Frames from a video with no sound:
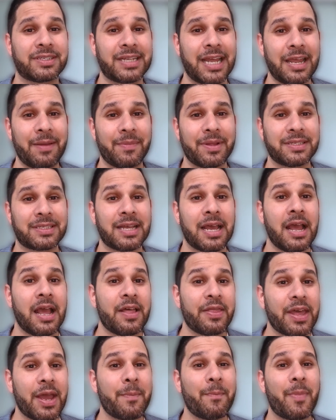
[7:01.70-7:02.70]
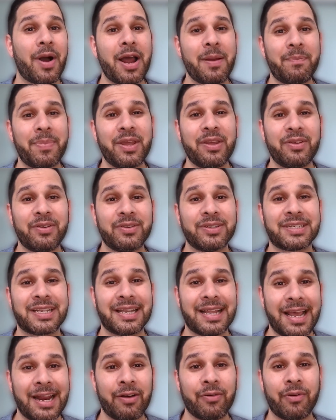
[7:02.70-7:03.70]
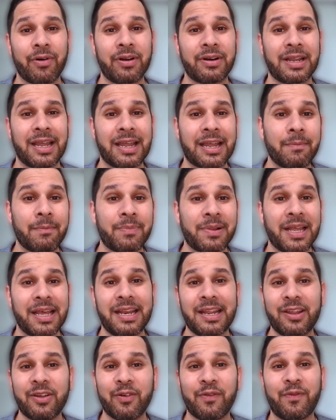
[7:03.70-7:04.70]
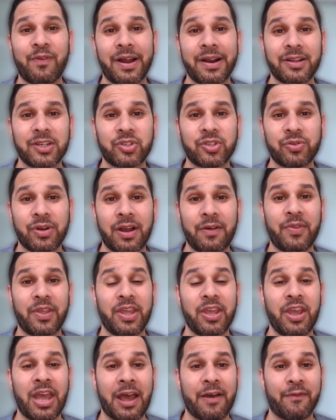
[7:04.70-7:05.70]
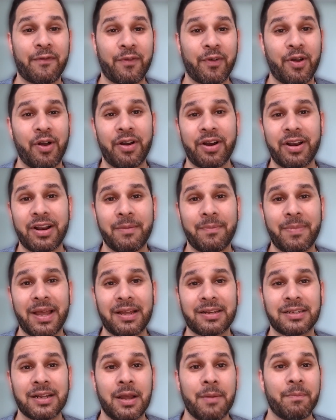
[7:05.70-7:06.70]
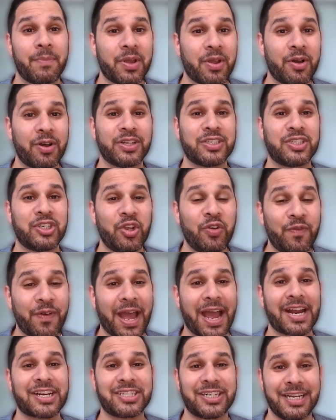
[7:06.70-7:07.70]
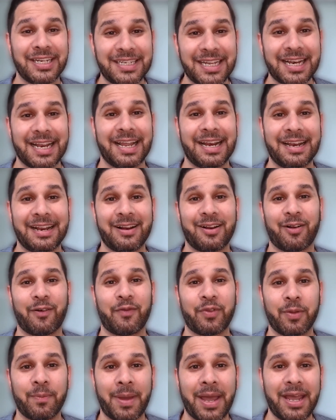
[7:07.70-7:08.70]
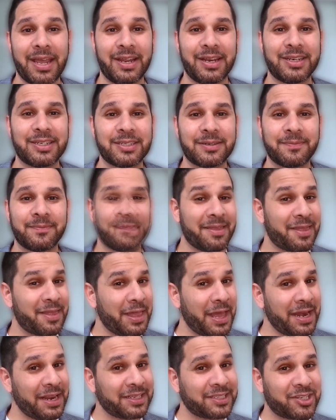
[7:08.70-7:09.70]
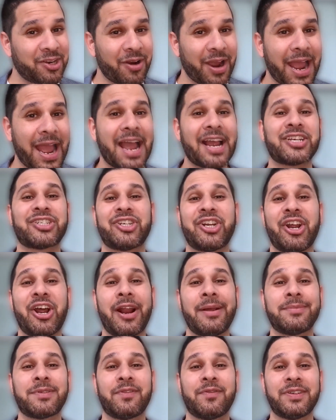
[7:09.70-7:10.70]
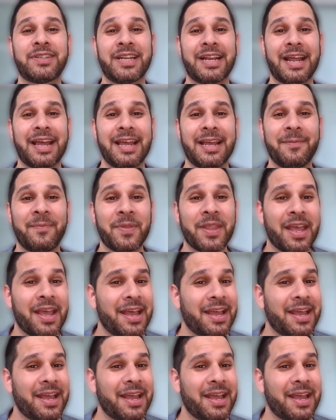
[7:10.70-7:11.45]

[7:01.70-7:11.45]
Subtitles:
or statements that might be used later on in completing your final draft that you have forgotten about because you've actually deleted it off the page. But that is your action items for today.